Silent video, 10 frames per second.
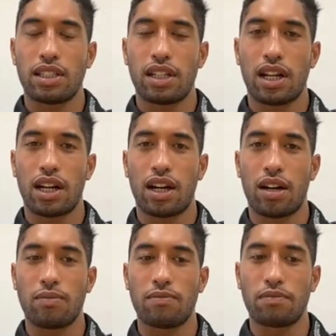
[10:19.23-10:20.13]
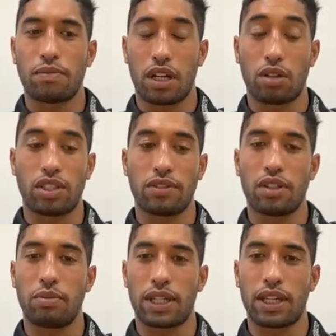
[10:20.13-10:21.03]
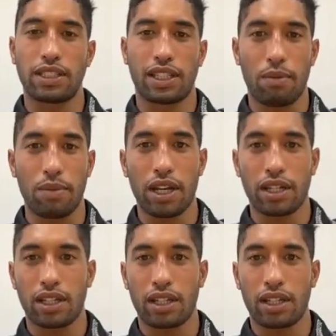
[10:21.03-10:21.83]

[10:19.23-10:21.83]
Um, but I'll definitely be keen to come back.